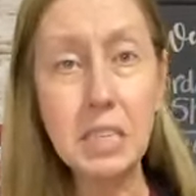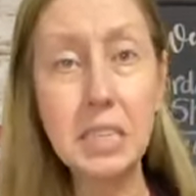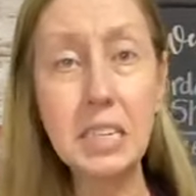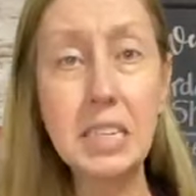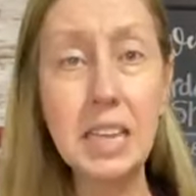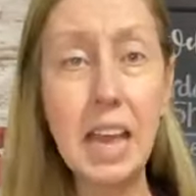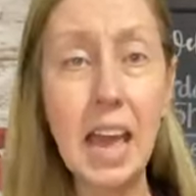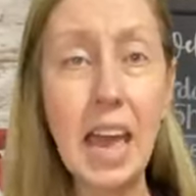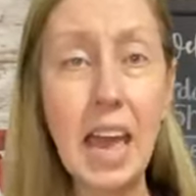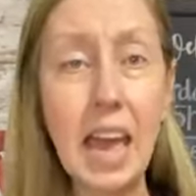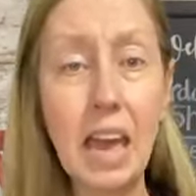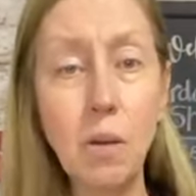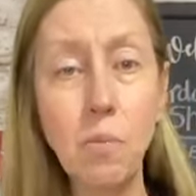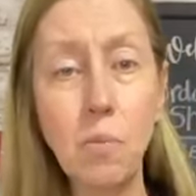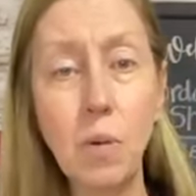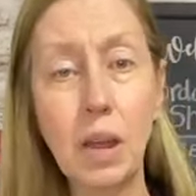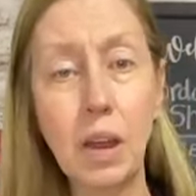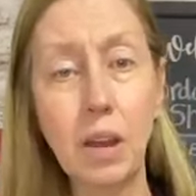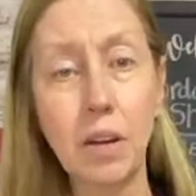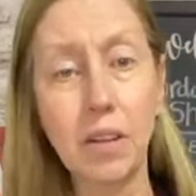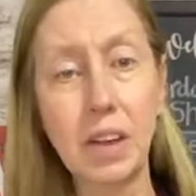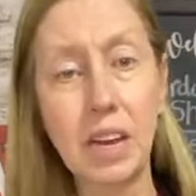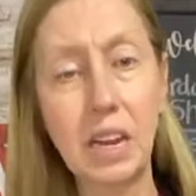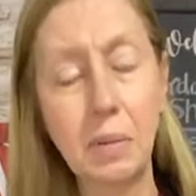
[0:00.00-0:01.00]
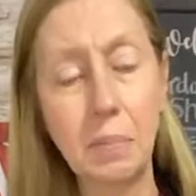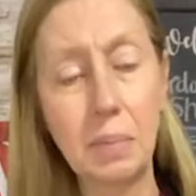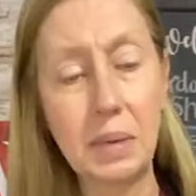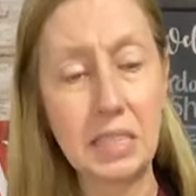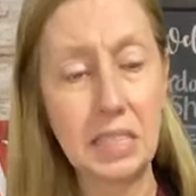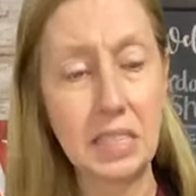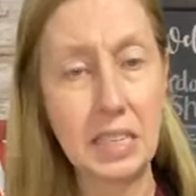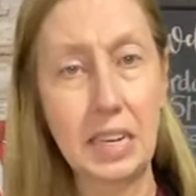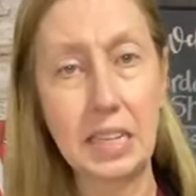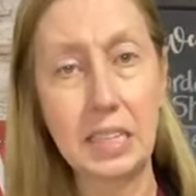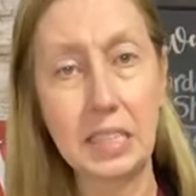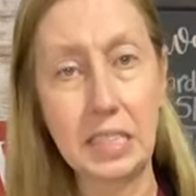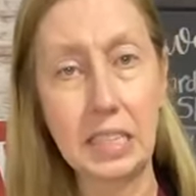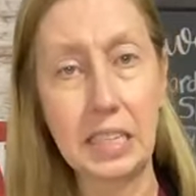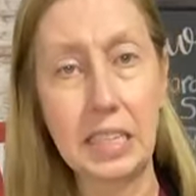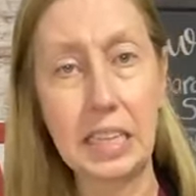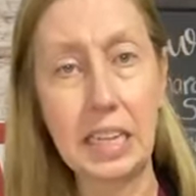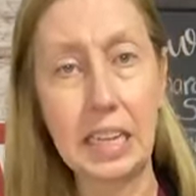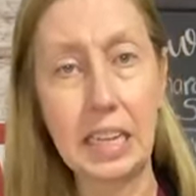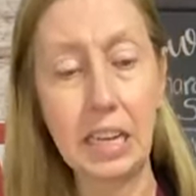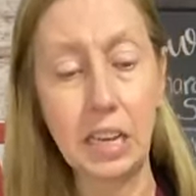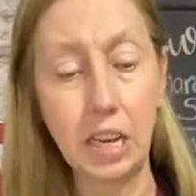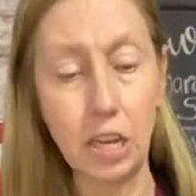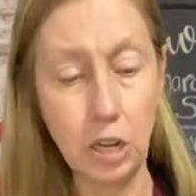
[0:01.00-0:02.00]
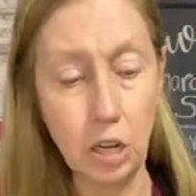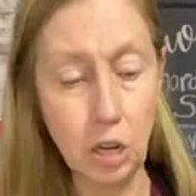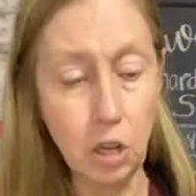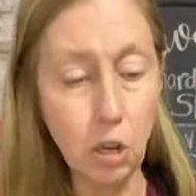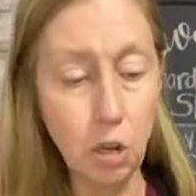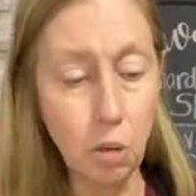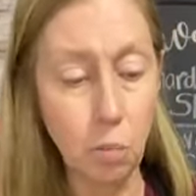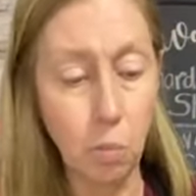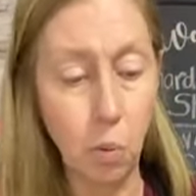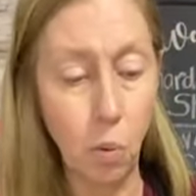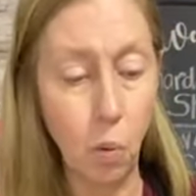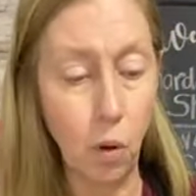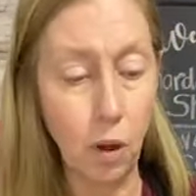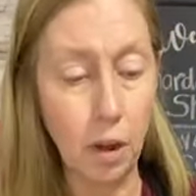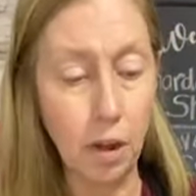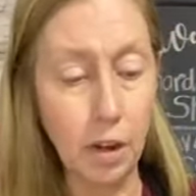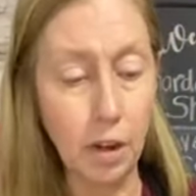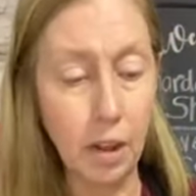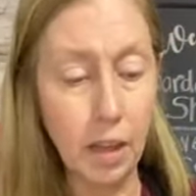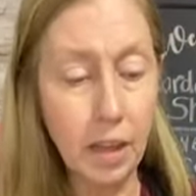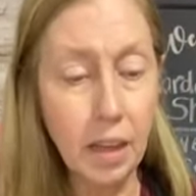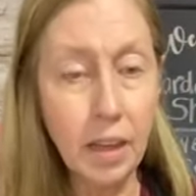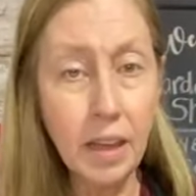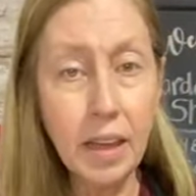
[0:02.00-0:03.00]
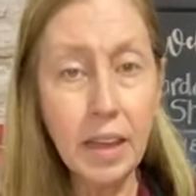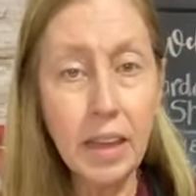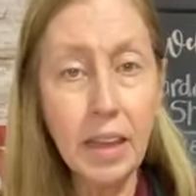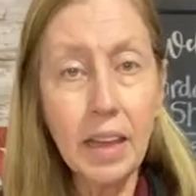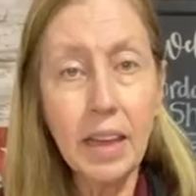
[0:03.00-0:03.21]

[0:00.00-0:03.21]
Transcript: Today we are going to be stenciling a noodle board.